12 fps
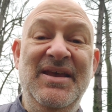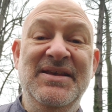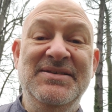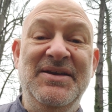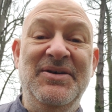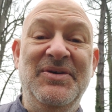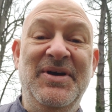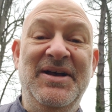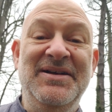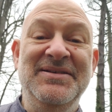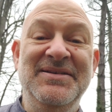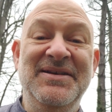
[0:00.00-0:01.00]
So
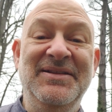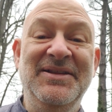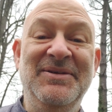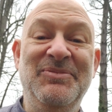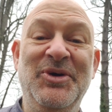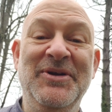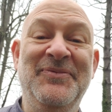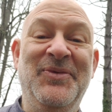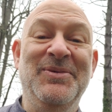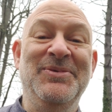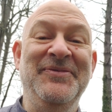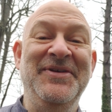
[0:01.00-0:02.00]
uh, a little more
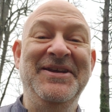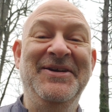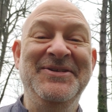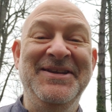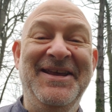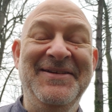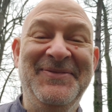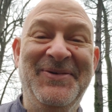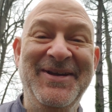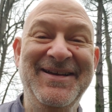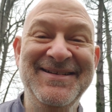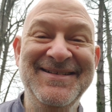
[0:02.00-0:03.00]
informal video today for
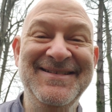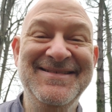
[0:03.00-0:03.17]
you.